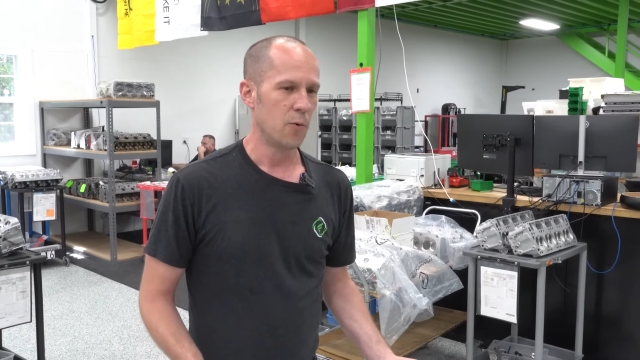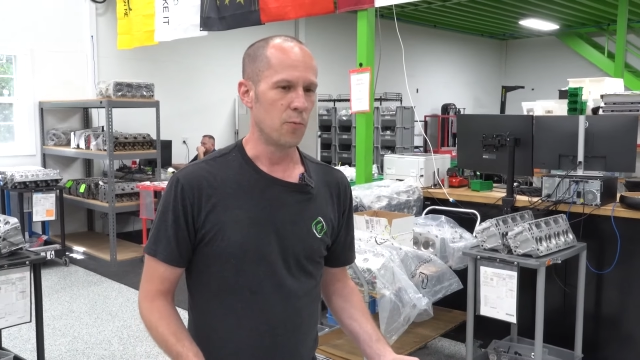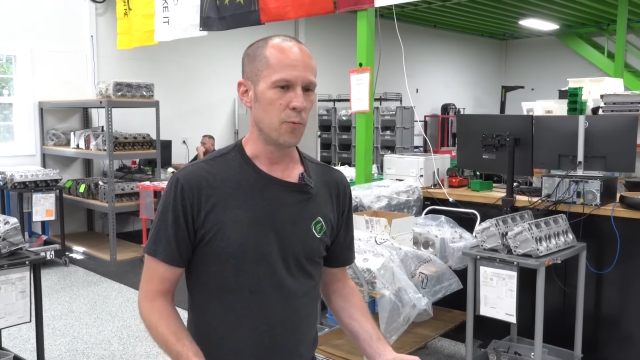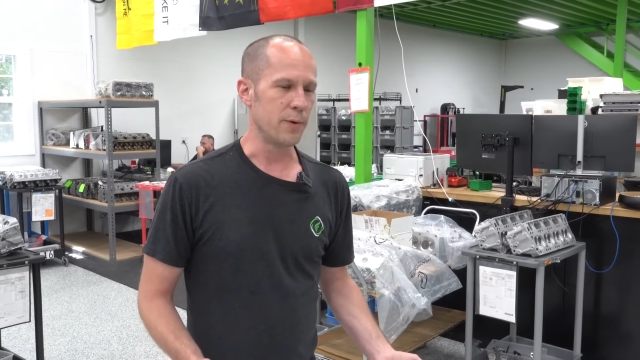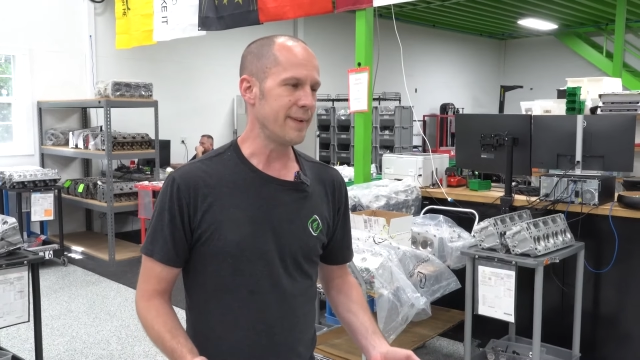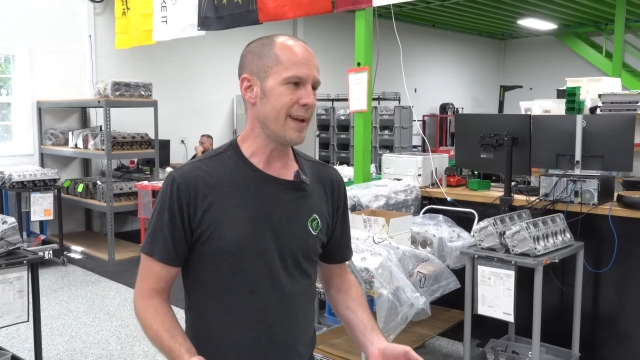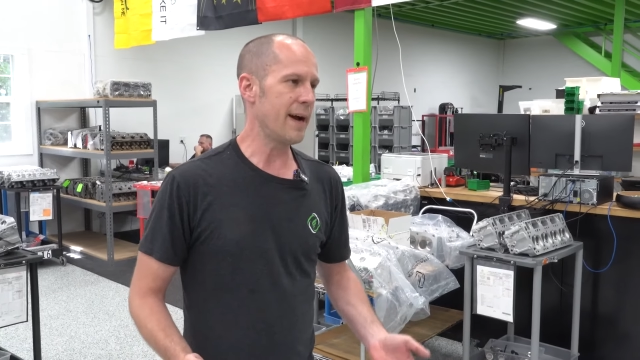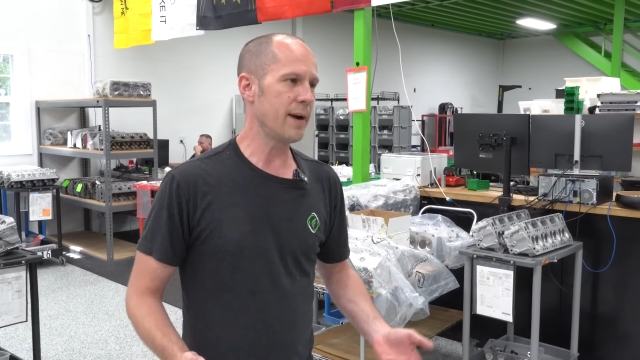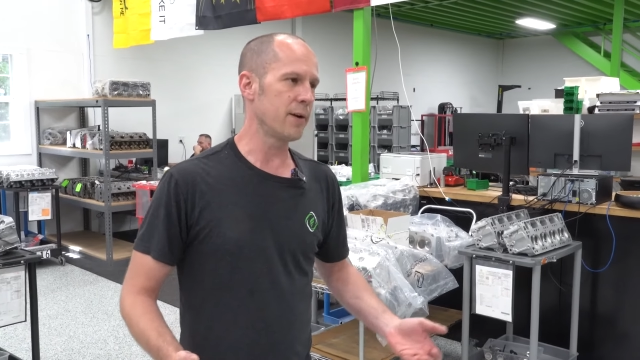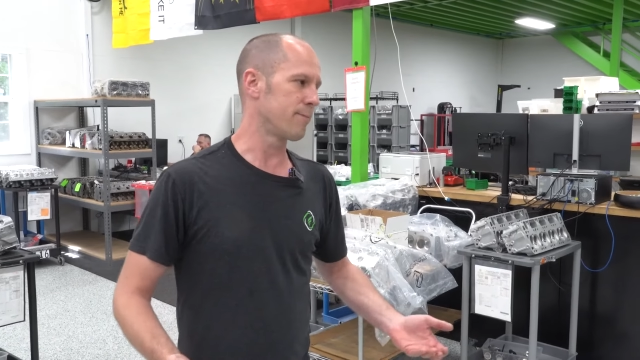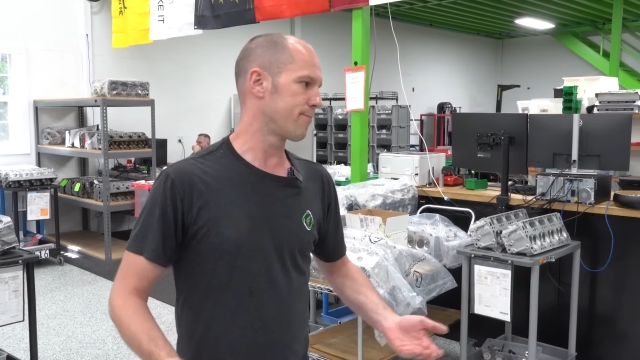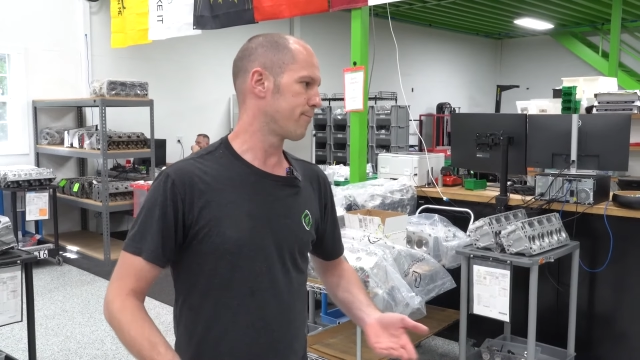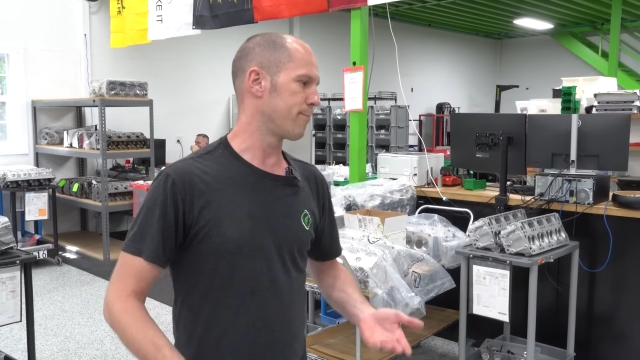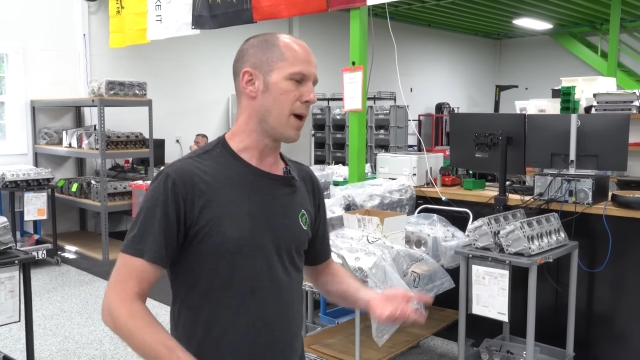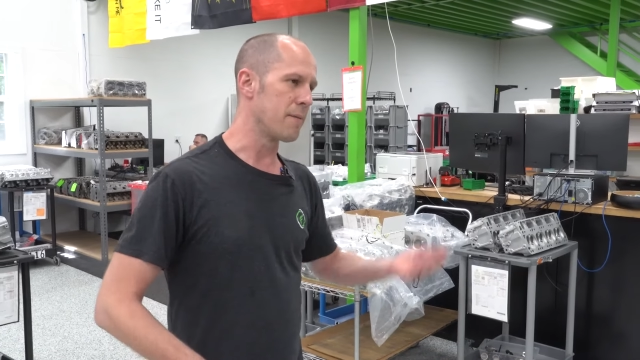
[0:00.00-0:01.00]
Well, now
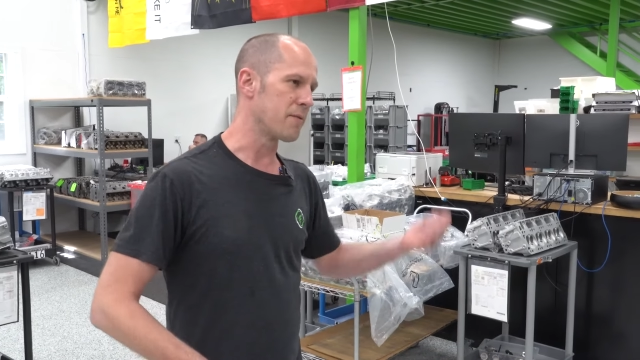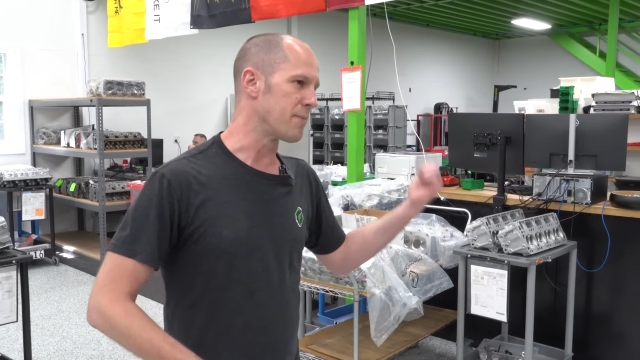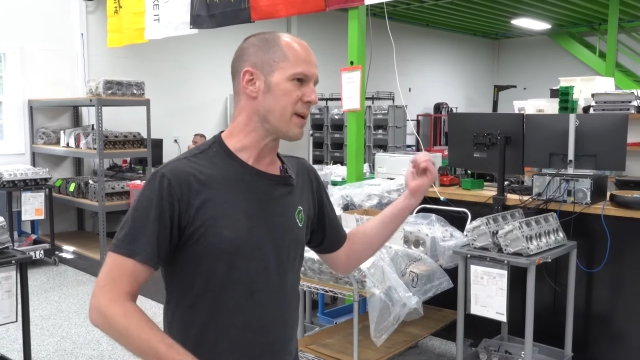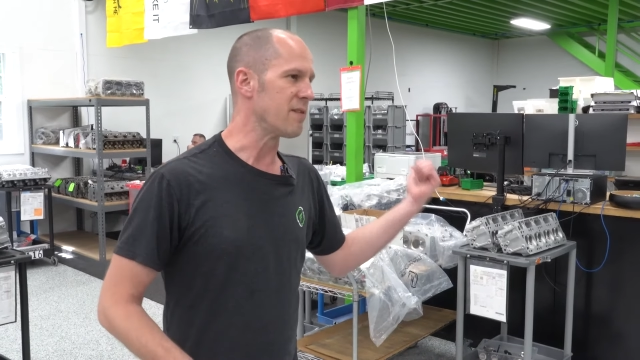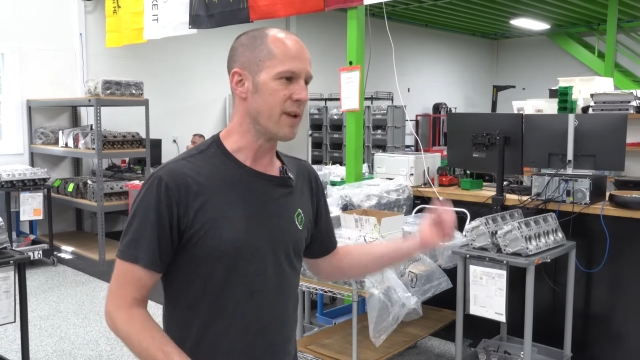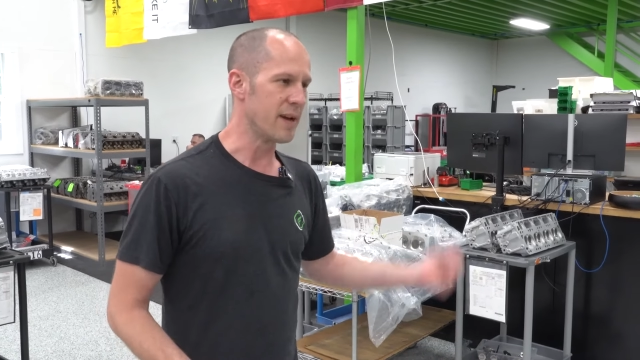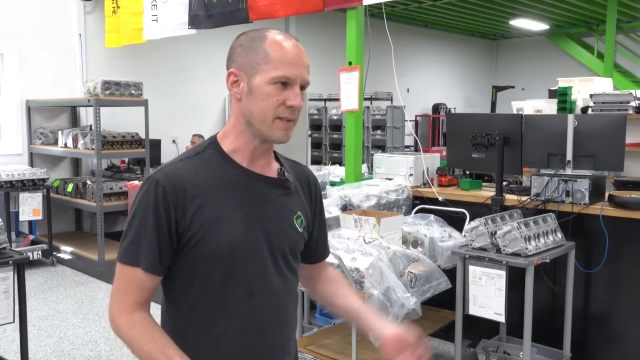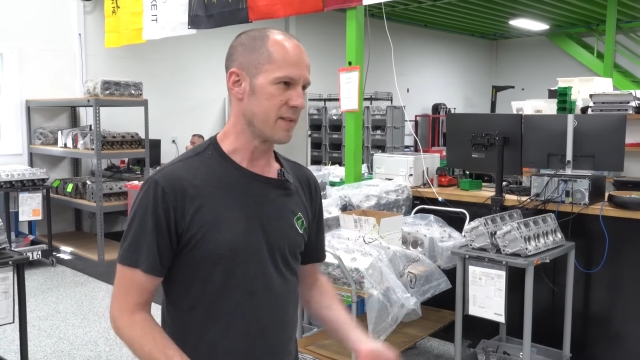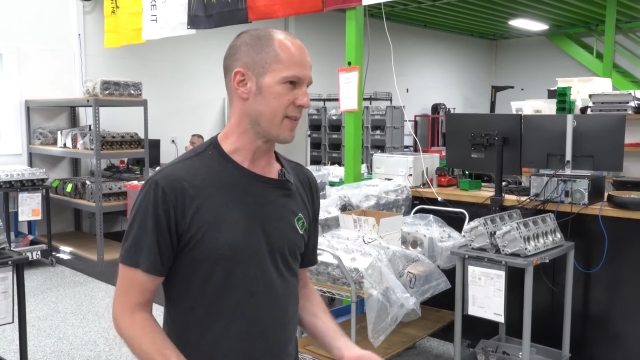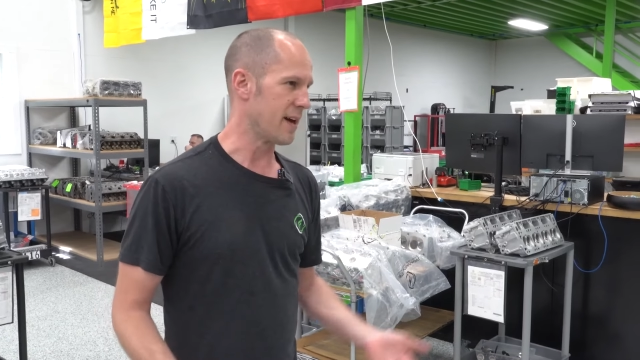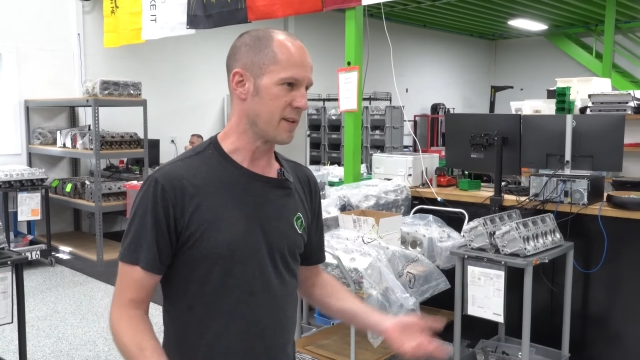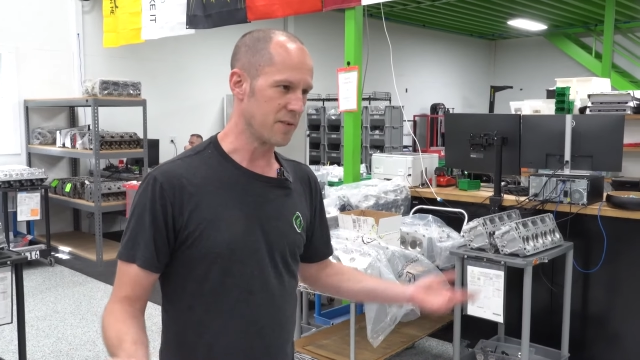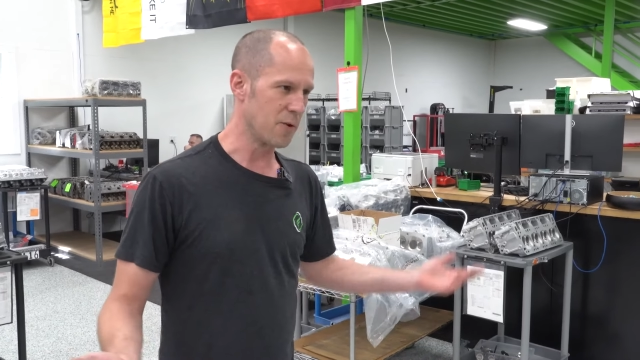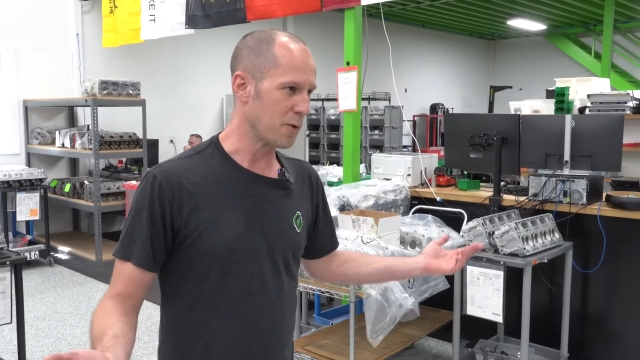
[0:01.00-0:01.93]
your mom's minivan's a thousand